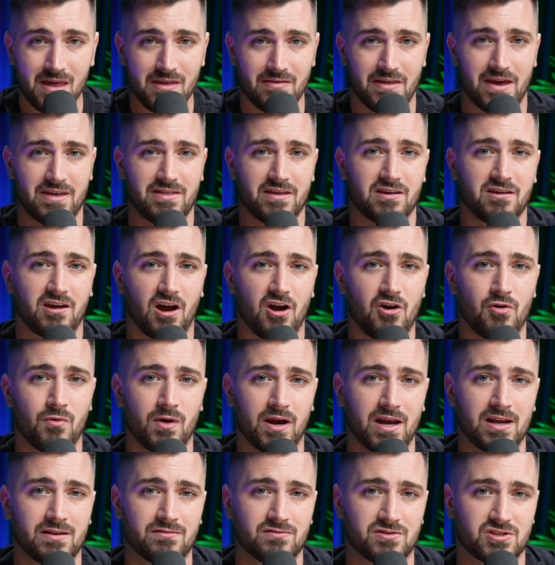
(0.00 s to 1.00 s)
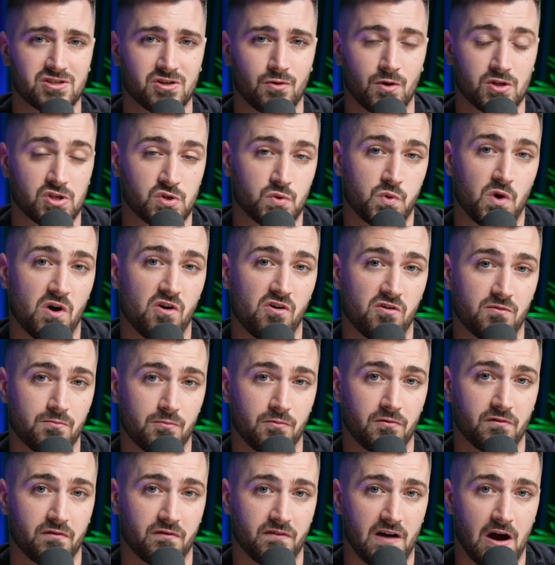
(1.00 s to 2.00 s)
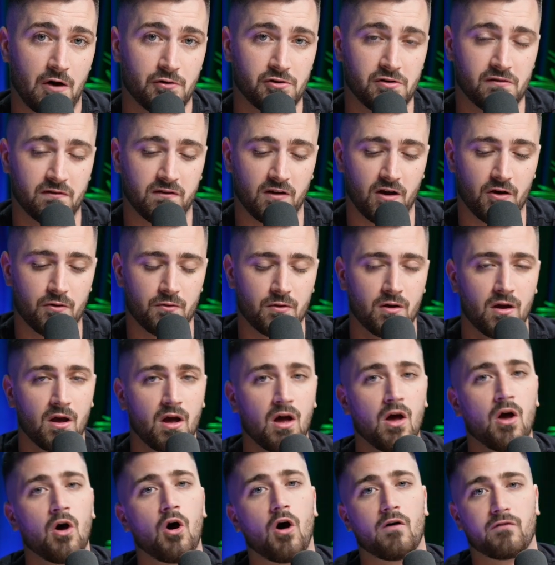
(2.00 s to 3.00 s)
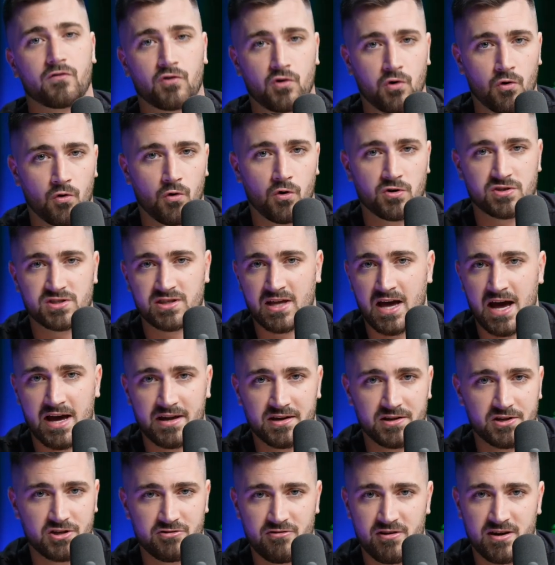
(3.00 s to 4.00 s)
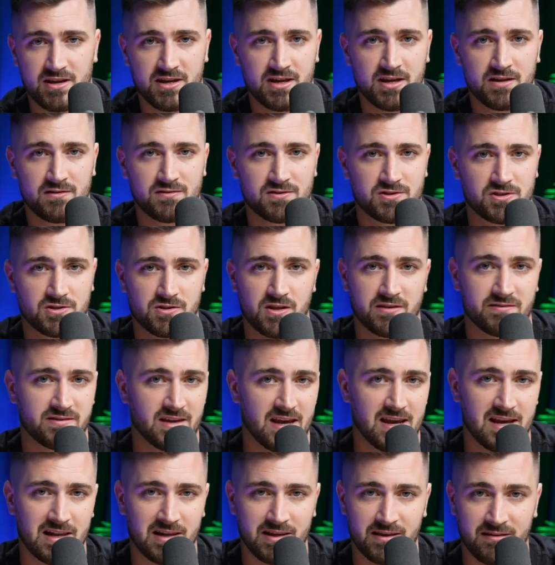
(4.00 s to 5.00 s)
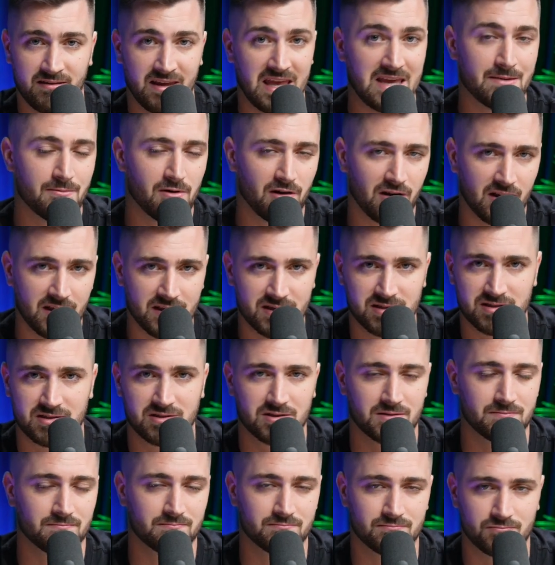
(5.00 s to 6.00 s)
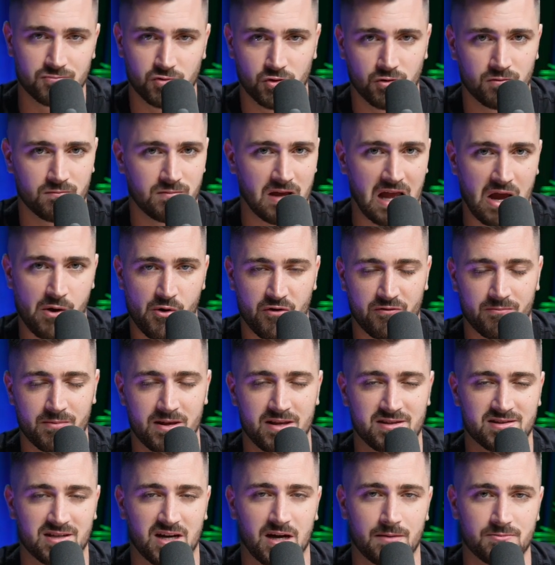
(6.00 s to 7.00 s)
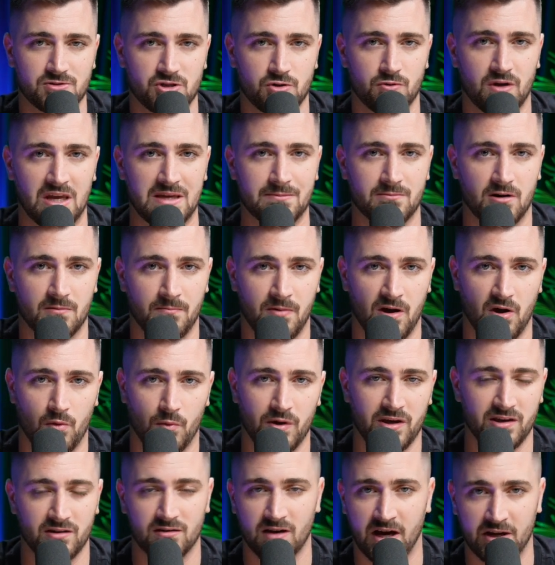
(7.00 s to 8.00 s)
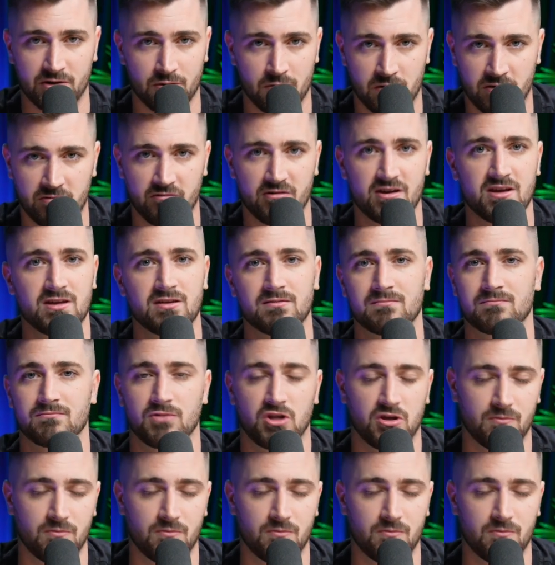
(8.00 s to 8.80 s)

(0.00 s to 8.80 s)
they then go into a 12-month value flow. Of course, they're added already into the daily email list, or however many times you email per week. I do 3.